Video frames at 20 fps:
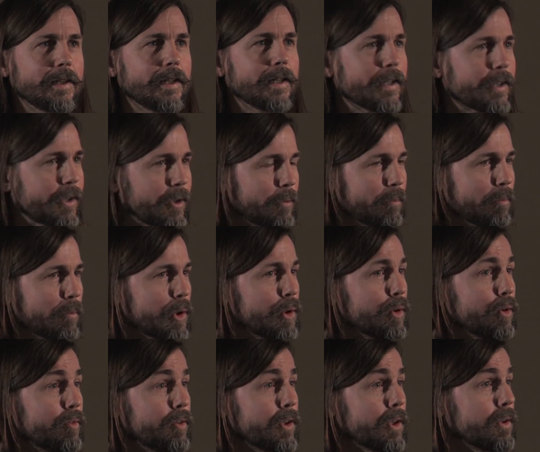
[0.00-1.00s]
it can
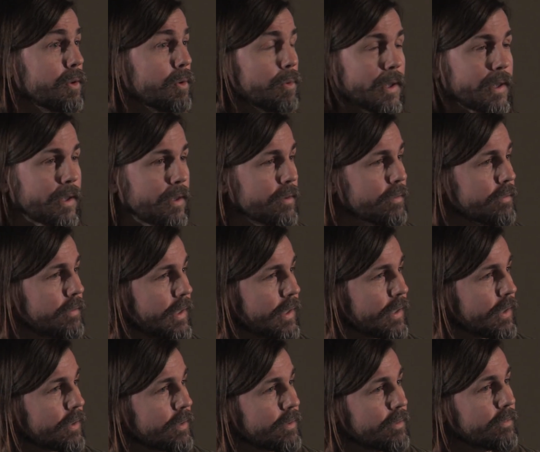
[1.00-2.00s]
move you. It
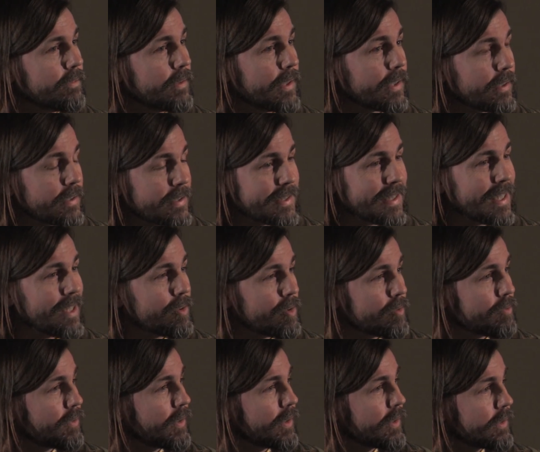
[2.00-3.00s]
can
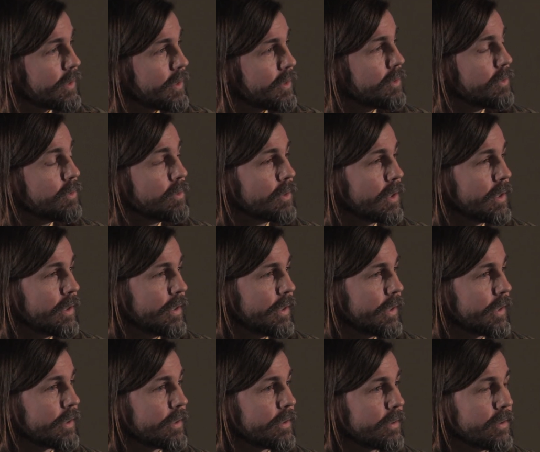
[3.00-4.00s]
terrify you.
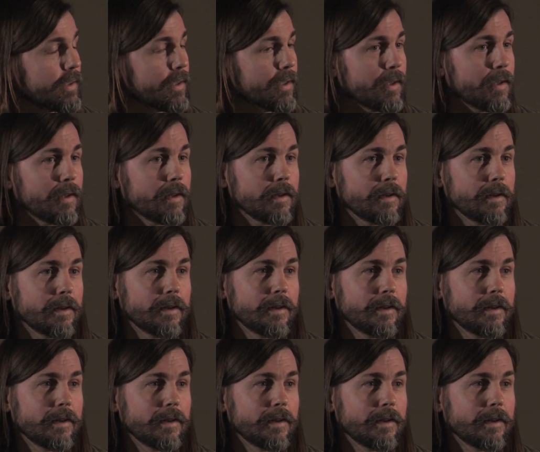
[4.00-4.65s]
It can